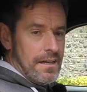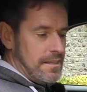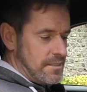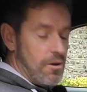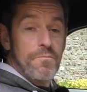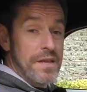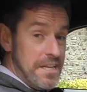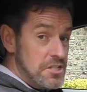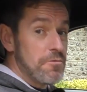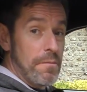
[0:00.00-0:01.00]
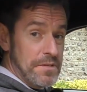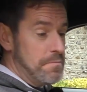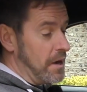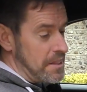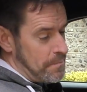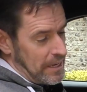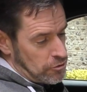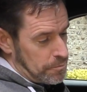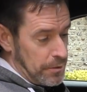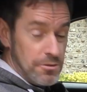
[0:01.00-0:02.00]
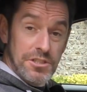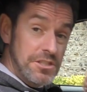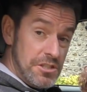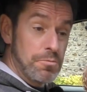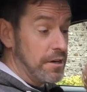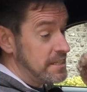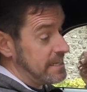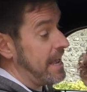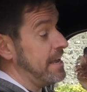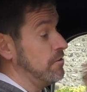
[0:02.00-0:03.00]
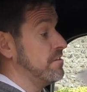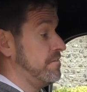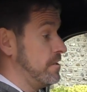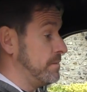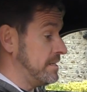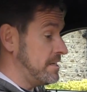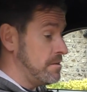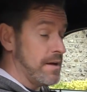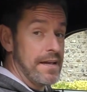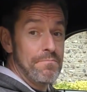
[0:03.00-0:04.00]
So I've been interrupted by the petrol pooch. You just wanted to get in on the filming, didn't you, mate?